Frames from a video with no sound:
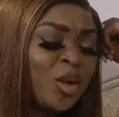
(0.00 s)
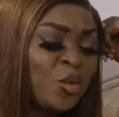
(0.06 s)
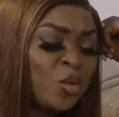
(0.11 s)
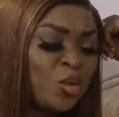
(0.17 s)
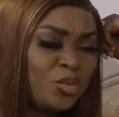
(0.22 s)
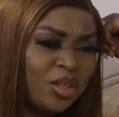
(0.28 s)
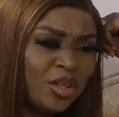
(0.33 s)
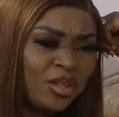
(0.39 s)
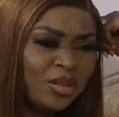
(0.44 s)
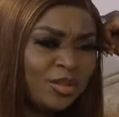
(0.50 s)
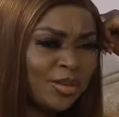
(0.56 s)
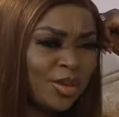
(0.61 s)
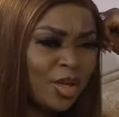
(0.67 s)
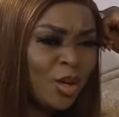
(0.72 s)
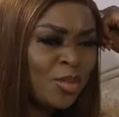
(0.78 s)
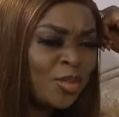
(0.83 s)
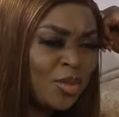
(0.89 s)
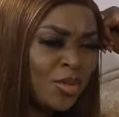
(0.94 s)
Ruby,
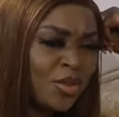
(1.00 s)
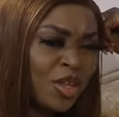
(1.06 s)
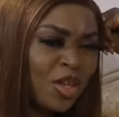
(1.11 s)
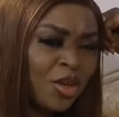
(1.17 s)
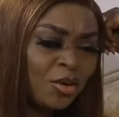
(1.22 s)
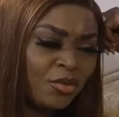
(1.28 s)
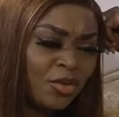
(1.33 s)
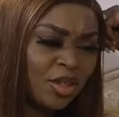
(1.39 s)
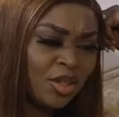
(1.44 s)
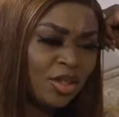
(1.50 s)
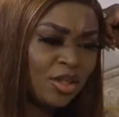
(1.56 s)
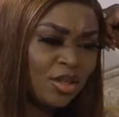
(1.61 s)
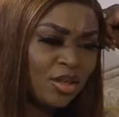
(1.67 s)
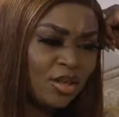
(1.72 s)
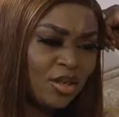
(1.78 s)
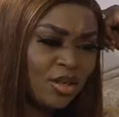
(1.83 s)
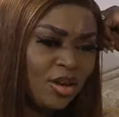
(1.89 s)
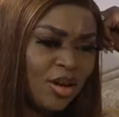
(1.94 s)
come to think of
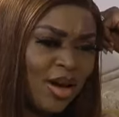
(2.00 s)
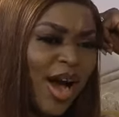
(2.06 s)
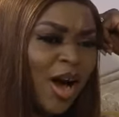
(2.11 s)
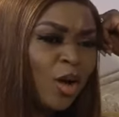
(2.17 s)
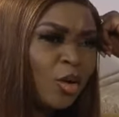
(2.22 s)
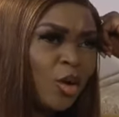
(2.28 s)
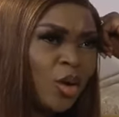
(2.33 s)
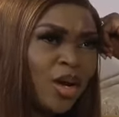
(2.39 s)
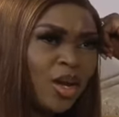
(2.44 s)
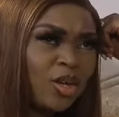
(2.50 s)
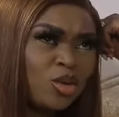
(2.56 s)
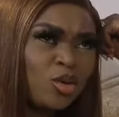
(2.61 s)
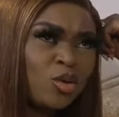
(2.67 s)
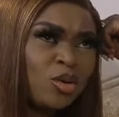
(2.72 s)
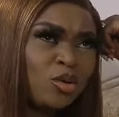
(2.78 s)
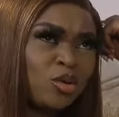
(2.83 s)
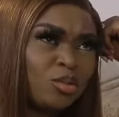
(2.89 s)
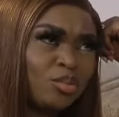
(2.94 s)
it, how long are
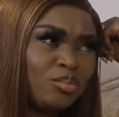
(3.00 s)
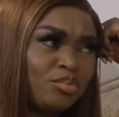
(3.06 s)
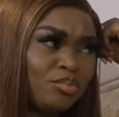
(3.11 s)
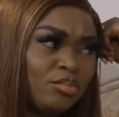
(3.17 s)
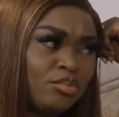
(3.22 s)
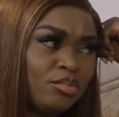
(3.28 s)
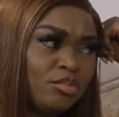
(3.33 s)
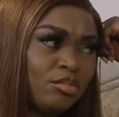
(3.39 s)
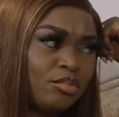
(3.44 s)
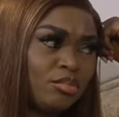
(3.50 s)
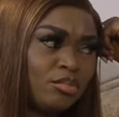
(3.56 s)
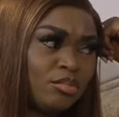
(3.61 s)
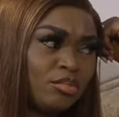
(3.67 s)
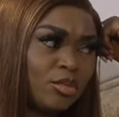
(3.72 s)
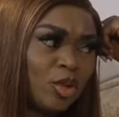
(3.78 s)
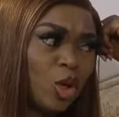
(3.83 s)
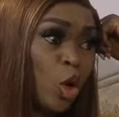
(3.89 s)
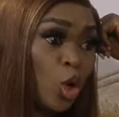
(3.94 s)
you going to
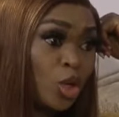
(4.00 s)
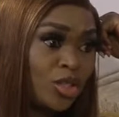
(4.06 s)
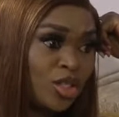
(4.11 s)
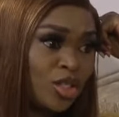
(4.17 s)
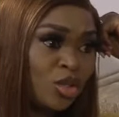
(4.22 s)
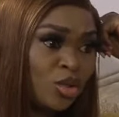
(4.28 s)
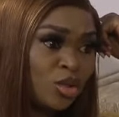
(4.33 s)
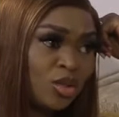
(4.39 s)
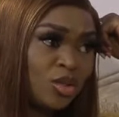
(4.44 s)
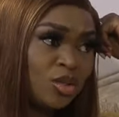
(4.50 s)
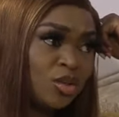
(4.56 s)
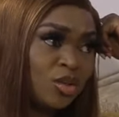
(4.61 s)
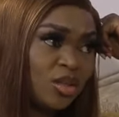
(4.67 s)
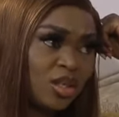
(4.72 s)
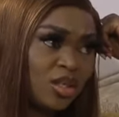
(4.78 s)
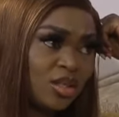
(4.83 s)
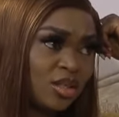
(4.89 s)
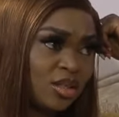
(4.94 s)
continue to
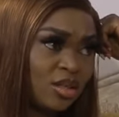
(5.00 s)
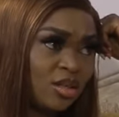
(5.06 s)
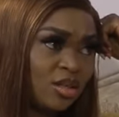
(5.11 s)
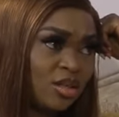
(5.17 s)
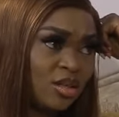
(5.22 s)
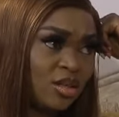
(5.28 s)
do this?